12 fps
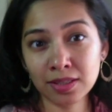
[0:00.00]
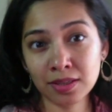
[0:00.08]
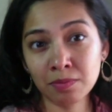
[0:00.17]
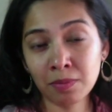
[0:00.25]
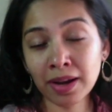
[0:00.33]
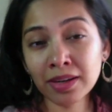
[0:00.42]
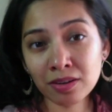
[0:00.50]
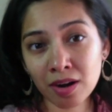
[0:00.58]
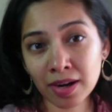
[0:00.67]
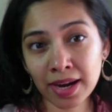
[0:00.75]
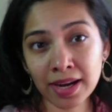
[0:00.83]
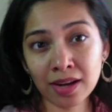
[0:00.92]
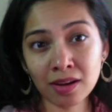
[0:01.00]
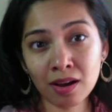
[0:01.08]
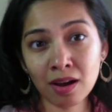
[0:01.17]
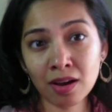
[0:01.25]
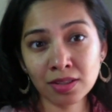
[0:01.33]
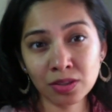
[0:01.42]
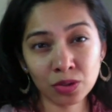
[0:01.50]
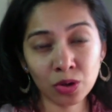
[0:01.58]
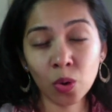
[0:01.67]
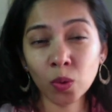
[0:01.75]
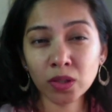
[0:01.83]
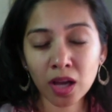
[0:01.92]
The minor arcana cards, the
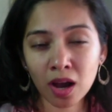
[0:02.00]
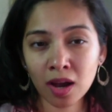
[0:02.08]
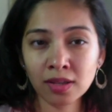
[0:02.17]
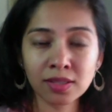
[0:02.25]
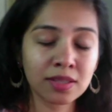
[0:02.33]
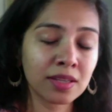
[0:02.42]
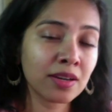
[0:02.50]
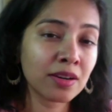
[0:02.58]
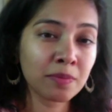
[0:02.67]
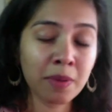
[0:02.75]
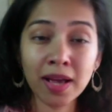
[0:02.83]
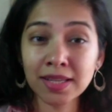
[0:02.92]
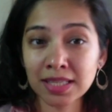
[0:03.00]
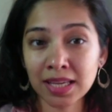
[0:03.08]
court cards, they're passing